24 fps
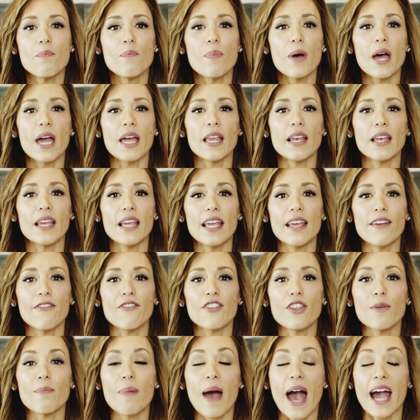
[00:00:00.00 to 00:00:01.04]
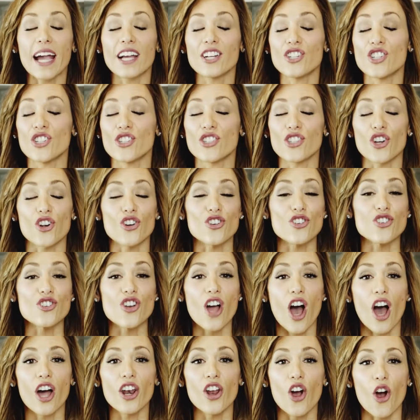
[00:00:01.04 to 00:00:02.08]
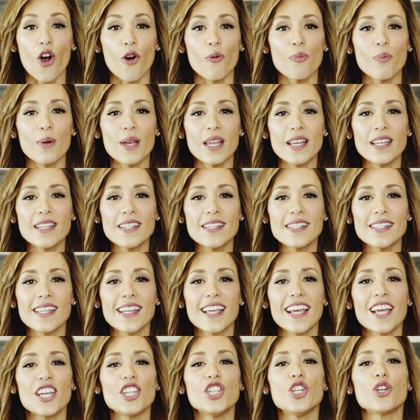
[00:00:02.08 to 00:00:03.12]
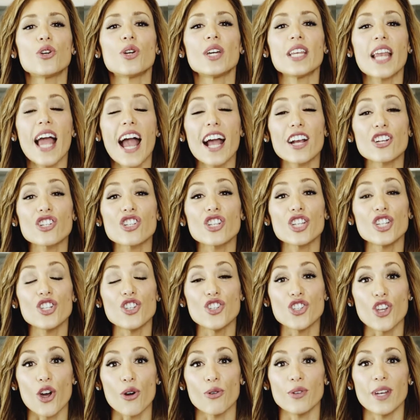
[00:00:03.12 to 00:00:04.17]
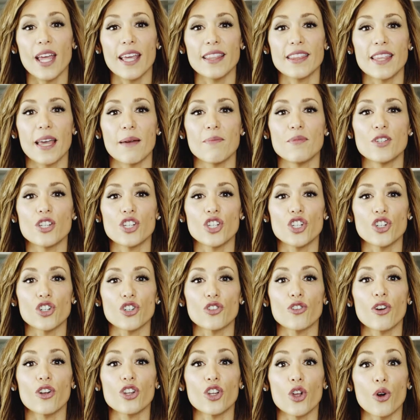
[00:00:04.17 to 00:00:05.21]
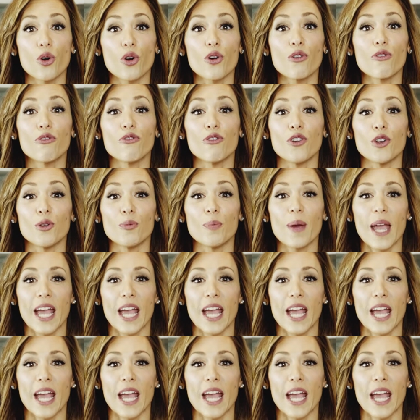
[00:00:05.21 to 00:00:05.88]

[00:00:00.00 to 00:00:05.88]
but if the packages are not opened, you can actually donate them to your local food